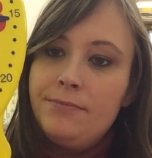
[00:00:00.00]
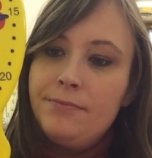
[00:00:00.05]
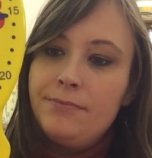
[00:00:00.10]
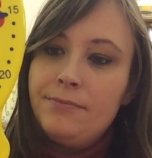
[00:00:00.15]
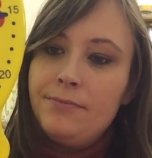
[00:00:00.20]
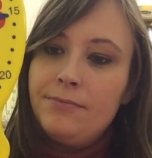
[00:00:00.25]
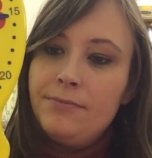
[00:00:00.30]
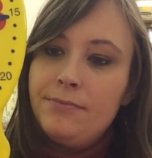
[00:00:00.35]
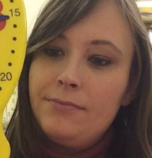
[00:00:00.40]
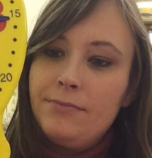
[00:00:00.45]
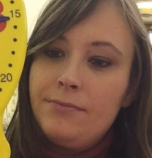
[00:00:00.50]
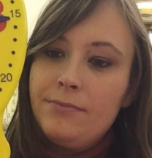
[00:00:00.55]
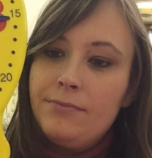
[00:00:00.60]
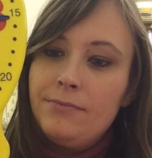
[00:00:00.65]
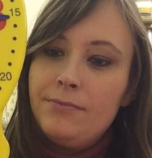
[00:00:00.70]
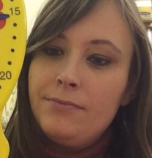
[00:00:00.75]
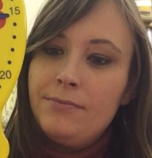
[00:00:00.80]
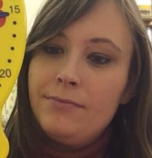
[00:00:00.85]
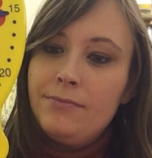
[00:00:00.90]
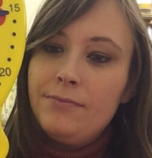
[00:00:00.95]

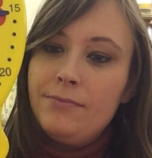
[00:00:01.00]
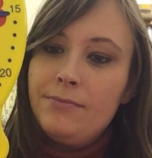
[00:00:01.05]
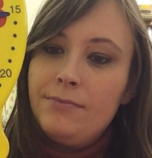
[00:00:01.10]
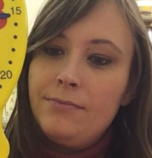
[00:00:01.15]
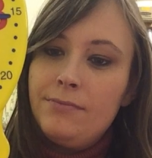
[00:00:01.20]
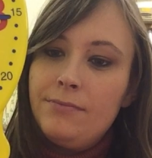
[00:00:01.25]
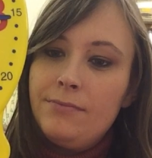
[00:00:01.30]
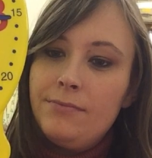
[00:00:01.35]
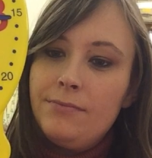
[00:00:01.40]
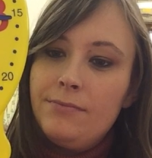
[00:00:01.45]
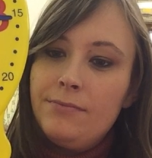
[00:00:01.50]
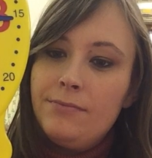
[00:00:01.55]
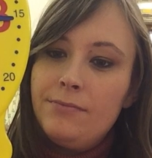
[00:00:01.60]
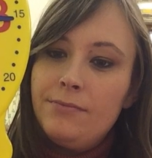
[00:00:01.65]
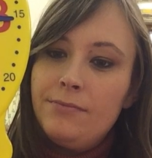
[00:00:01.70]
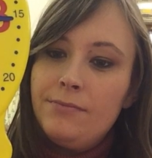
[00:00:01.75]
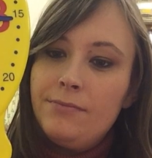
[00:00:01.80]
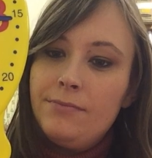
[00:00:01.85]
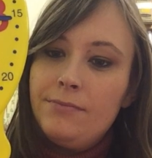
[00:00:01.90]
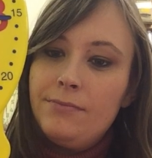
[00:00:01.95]
(silence)